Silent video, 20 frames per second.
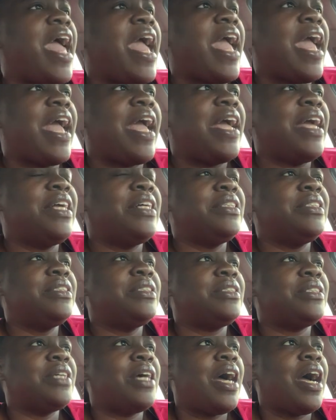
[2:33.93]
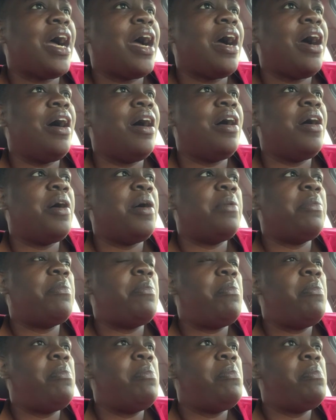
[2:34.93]
And
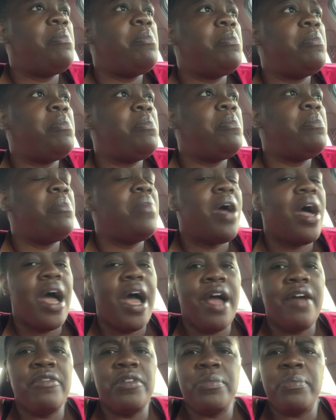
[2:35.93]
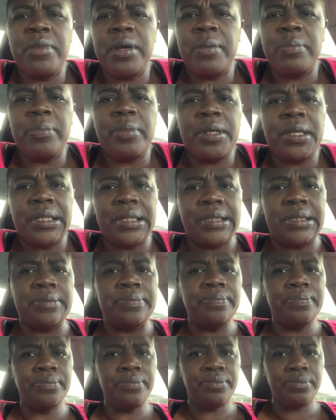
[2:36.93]
I remember
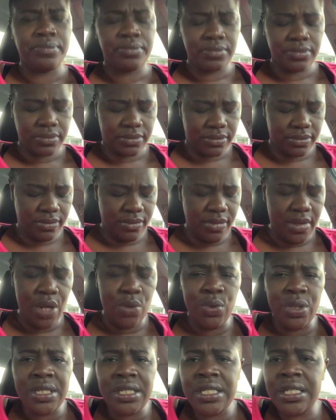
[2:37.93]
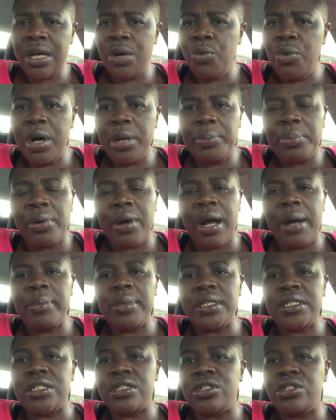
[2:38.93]
when someone
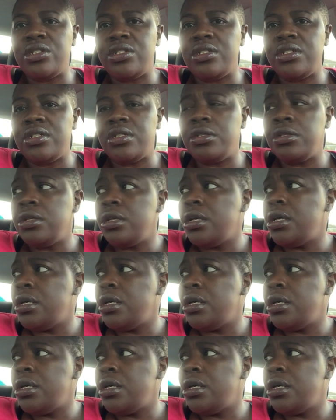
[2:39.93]
promised to